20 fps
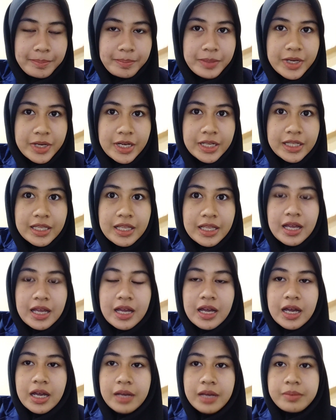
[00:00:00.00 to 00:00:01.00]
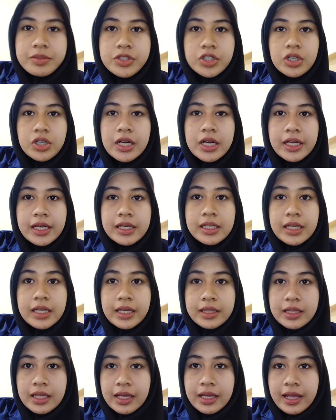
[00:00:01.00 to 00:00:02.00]
But I'm sure I can
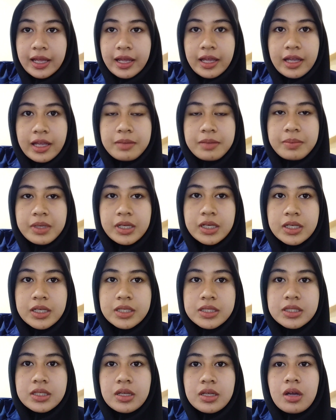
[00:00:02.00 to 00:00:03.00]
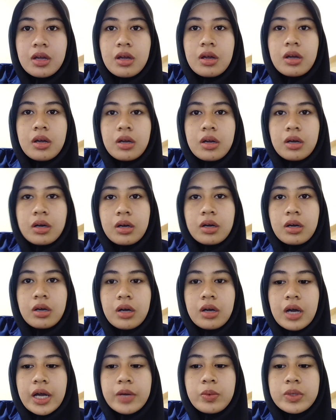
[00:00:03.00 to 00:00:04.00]
get A because
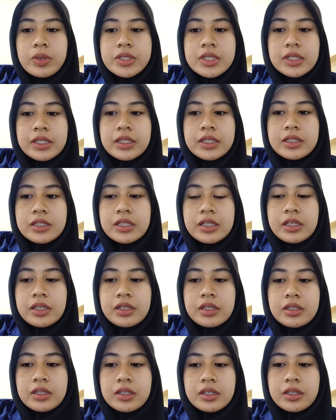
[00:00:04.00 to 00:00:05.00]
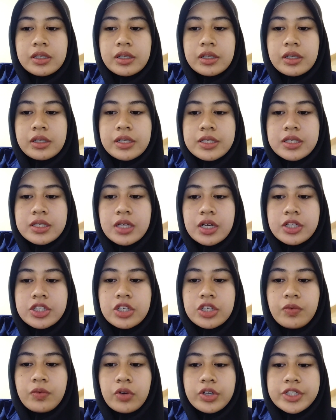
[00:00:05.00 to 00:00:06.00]
I was leading the
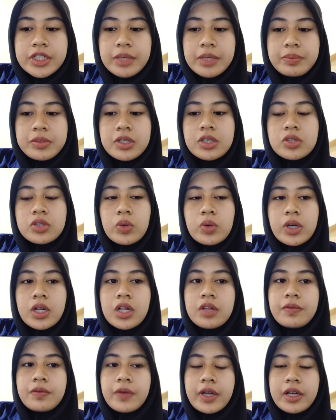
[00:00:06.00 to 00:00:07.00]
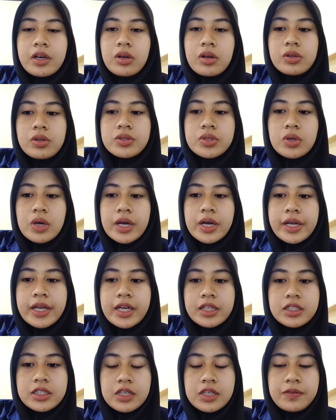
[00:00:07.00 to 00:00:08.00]
discussion for chapter 12, and also I
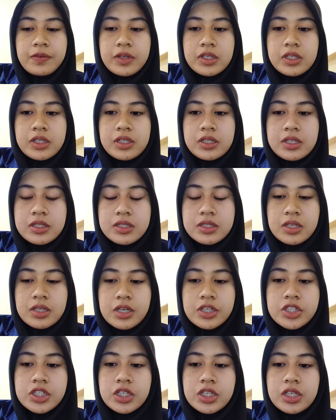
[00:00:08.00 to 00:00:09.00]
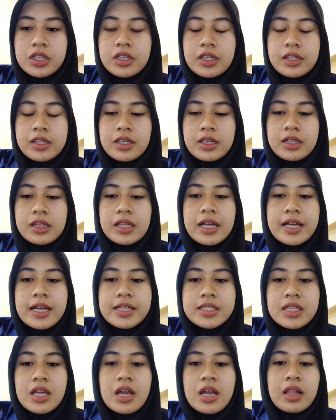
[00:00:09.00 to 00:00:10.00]
active in the discussion in the
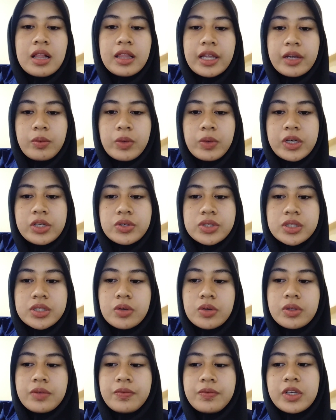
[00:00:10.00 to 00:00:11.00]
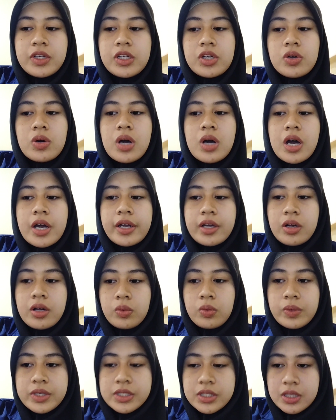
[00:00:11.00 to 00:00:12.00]
class. Like when you saw the video, I
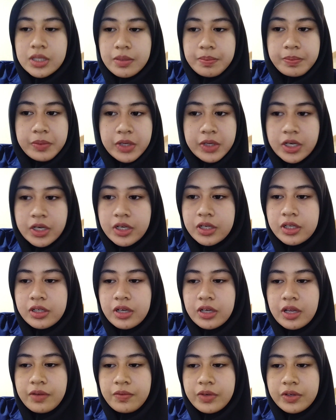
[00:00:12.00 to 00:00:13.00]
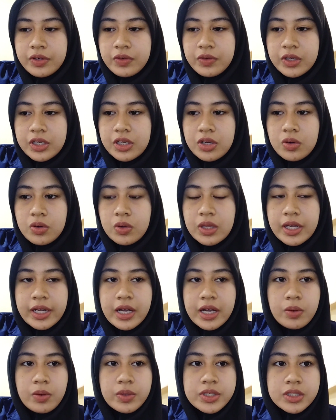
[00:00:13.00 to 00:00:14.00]
always appeared in every video,
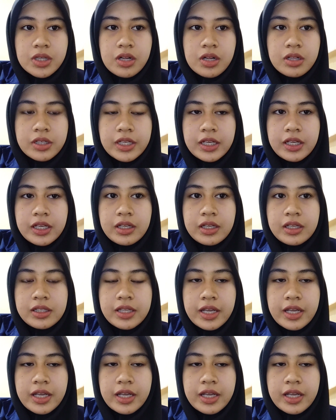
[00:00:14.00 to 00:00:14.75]
like I was talking